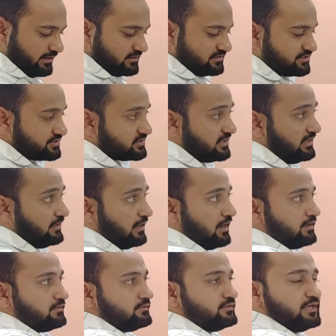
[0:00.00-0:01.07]
It is still
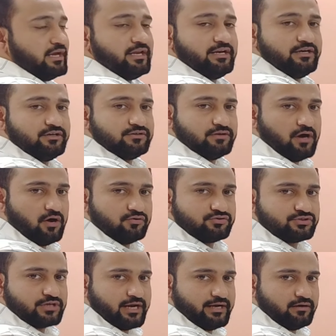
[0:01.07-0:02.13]
there in
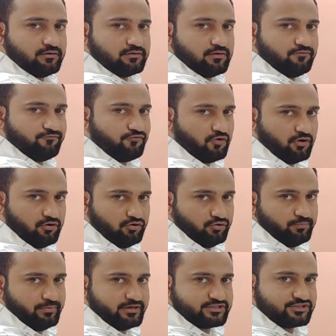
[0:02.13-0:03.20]
outside for
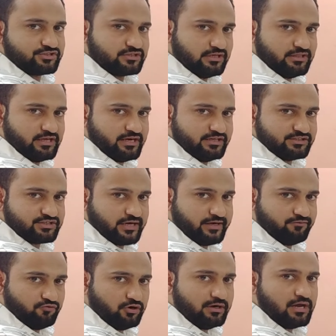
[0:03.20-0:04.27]
loop. It's still there
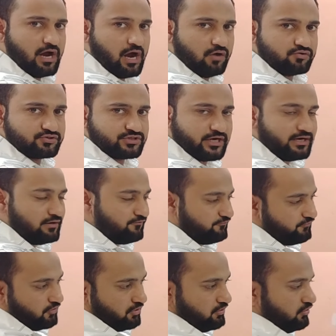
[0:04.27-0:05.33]
inside what? Outside
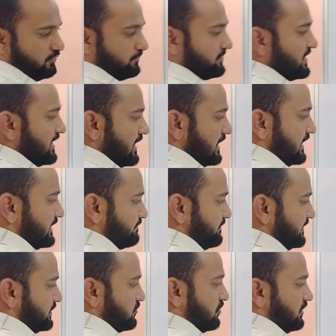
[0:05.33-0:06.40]
for loop.
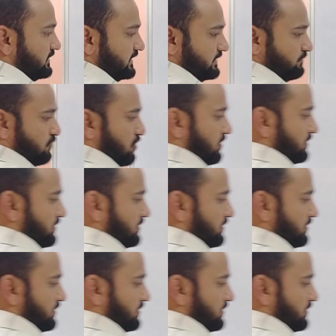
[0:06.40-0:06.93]
Let me draw that